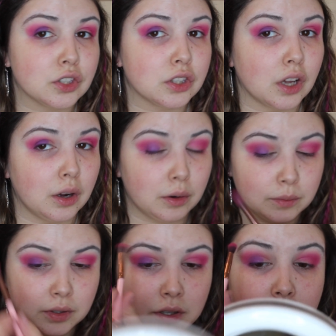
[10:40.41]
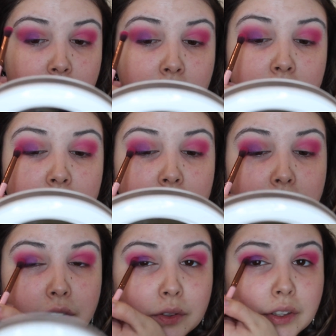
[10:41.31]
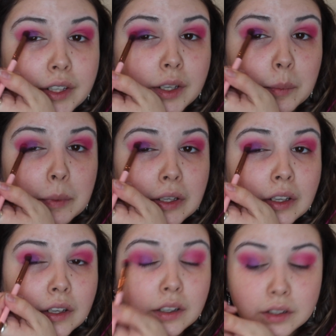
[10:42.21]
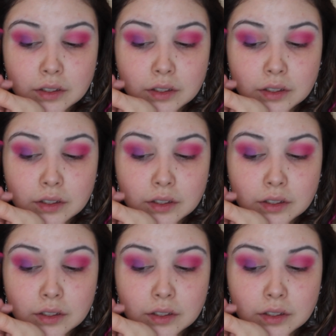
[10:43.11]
So it's really gonna be